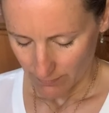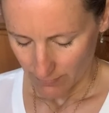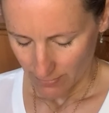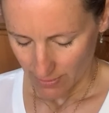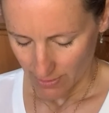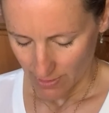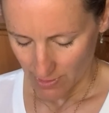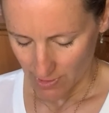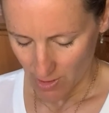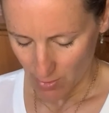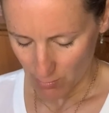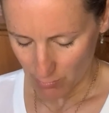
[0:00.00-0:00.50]

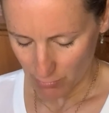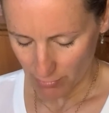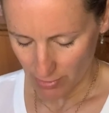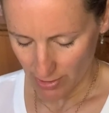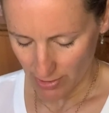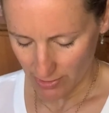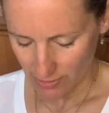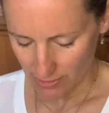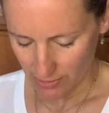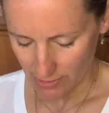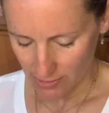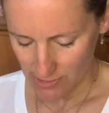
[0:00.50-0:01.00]
And that
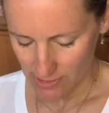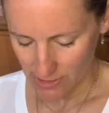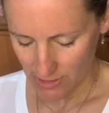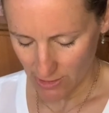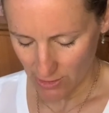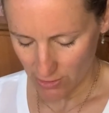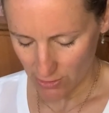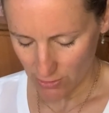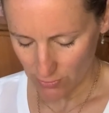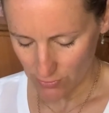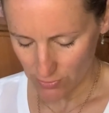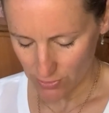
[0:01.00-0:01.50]
breath
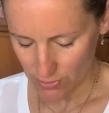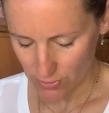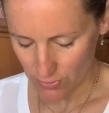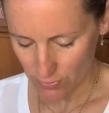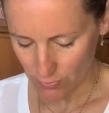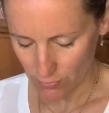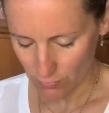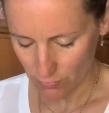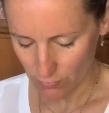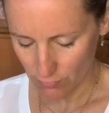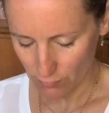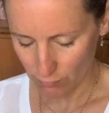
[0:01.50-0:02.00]
continues
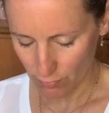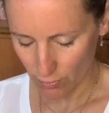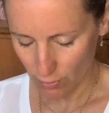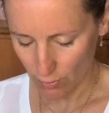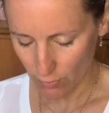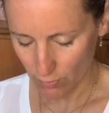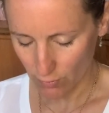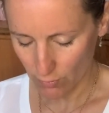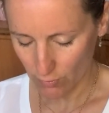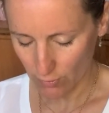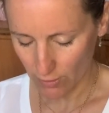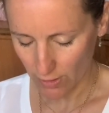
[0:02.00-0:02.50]
to
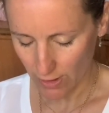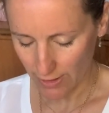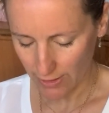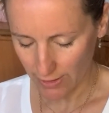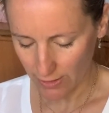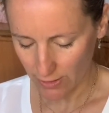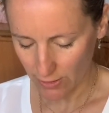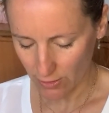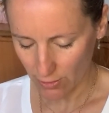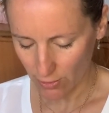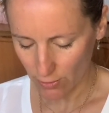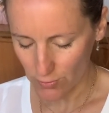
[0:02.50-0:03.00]
roll like
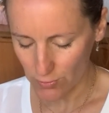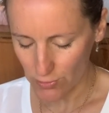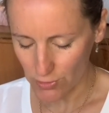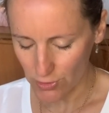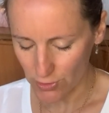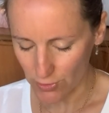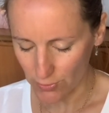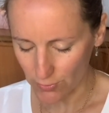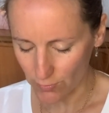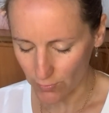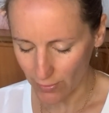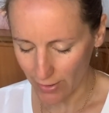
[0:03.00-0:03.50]
an
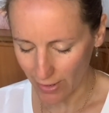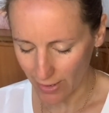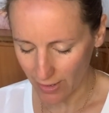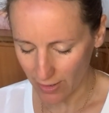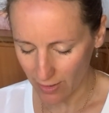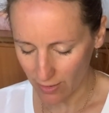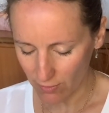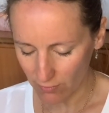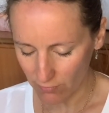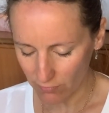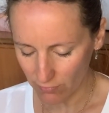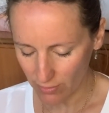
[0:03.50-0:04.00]
ocean
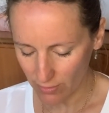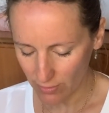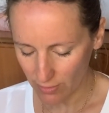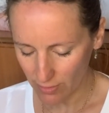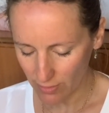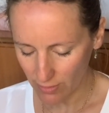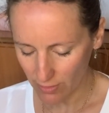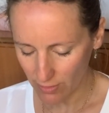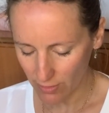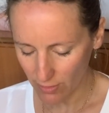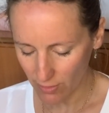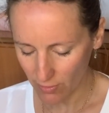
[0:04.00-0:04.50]
wave,
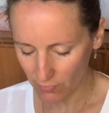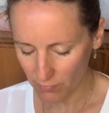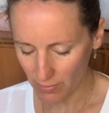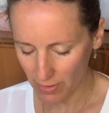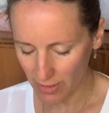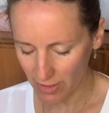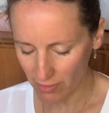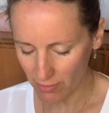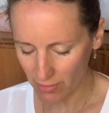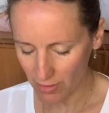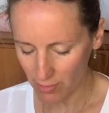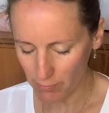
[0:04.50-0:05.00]
a
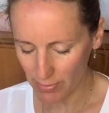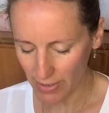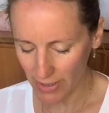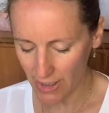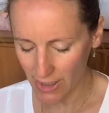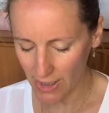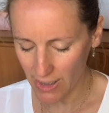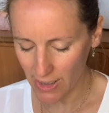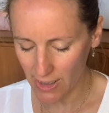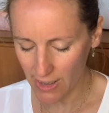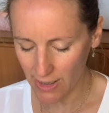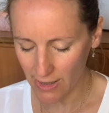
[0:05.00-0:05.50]
very
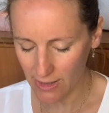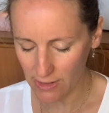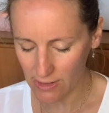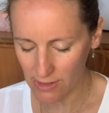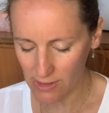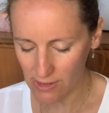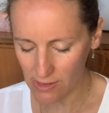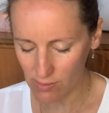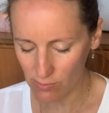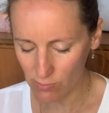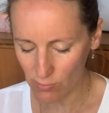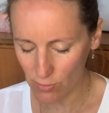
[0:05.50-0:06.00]
big and
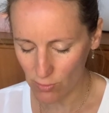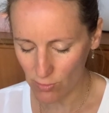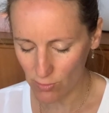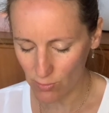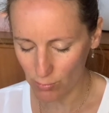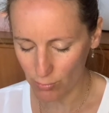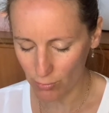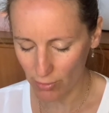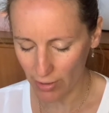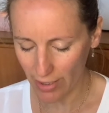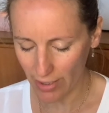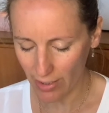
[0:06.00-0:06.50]
smooth
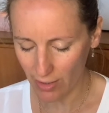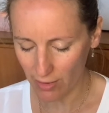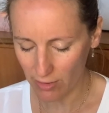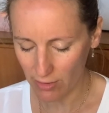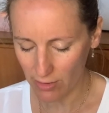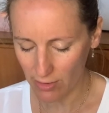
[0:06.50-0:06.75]
breath.